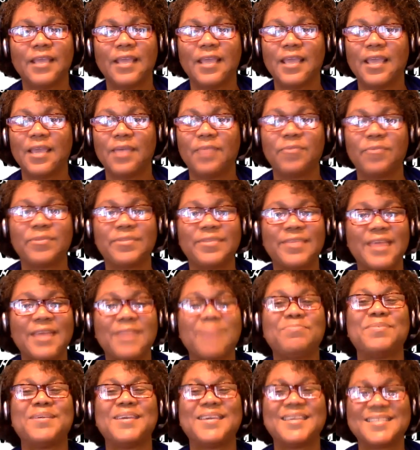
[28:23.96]
And with
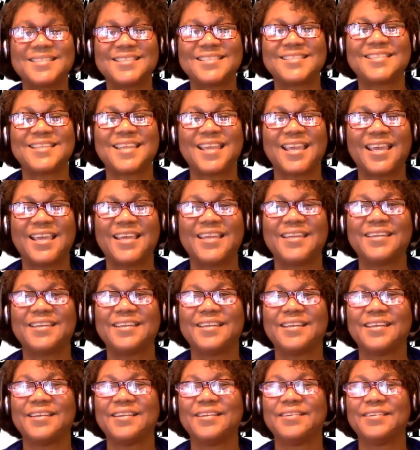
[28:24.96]
that being said,
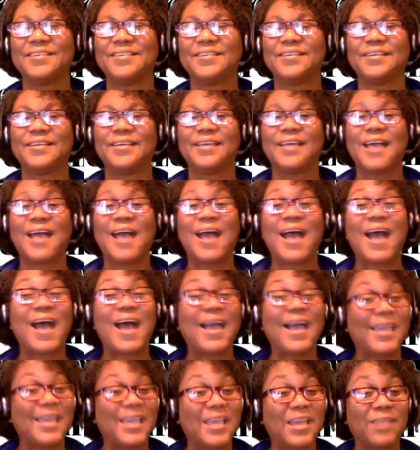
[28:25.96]

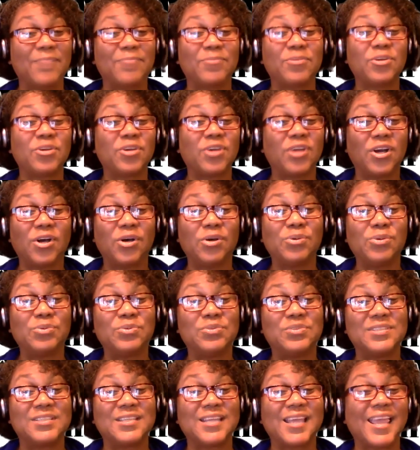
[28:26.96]
I am your
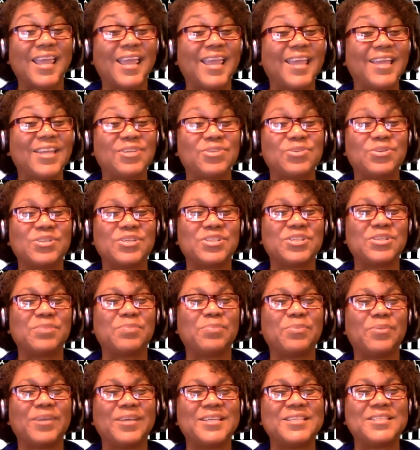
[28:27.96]
host, Anntricia
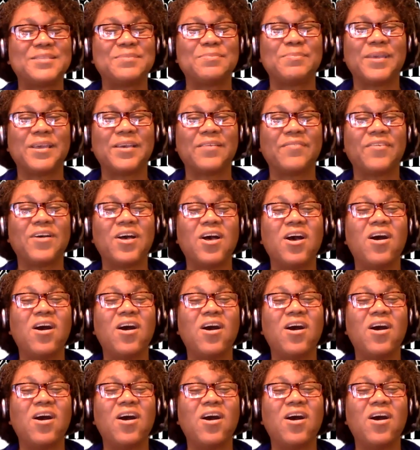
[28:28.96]
Bray Smith,